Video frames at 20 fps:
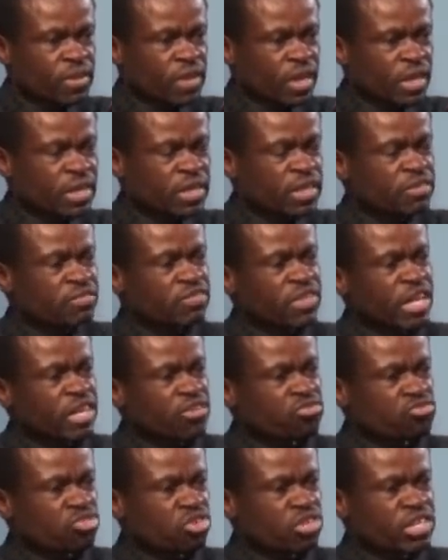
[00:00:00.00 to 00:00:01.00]
And in
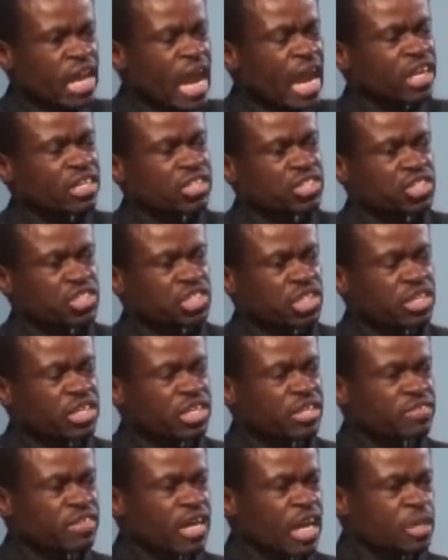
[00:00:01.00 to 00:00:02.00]
the introduction
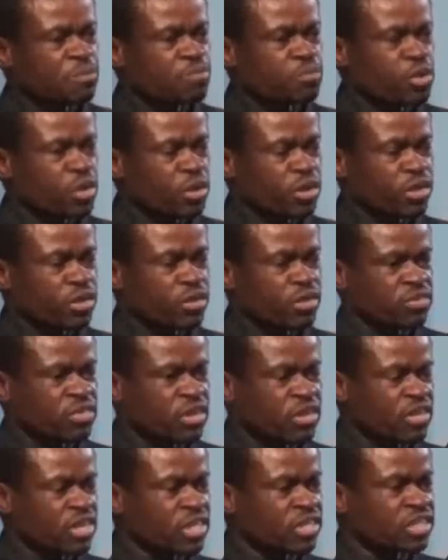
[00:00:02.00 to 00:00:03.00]
in that book,
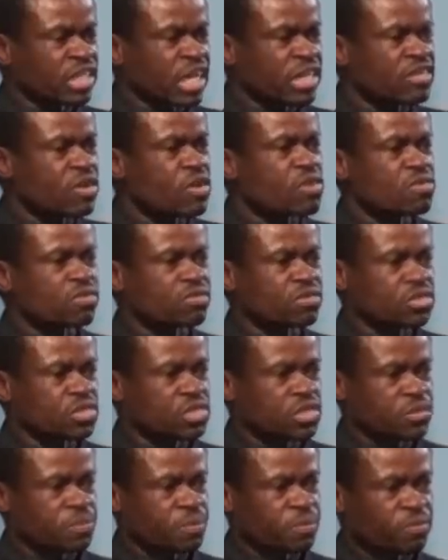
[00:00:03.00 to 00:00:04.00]
there is a note